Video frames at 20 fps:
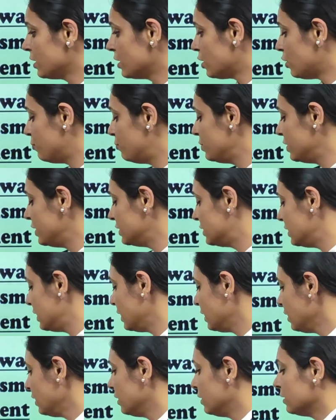Now
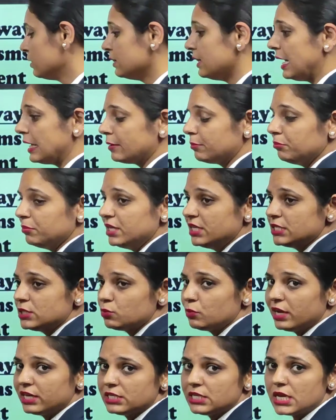breathing, that means
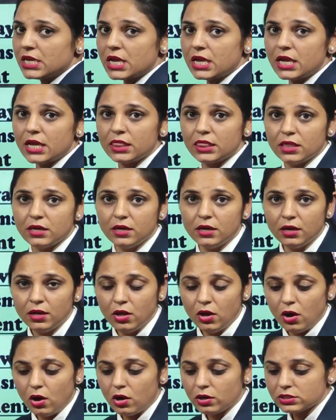we are taking in the
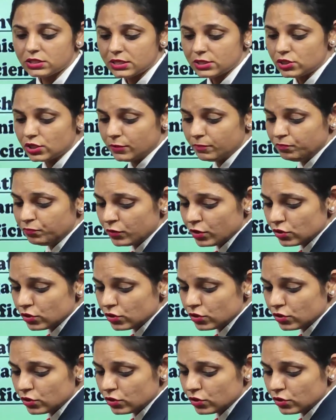oxygen.